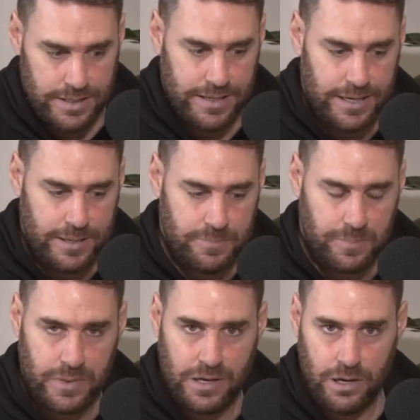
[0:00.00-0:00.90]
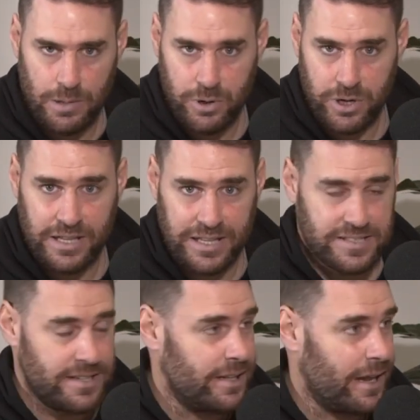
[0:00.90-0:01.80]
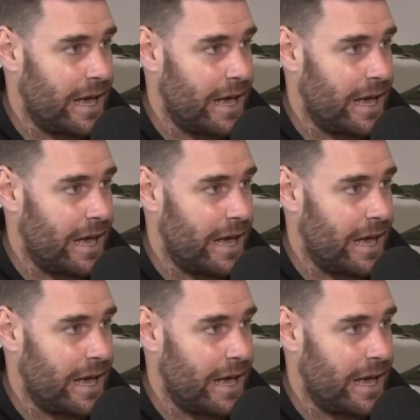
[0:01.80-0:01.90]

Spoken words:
Yep. I'm putting LinkedIn in the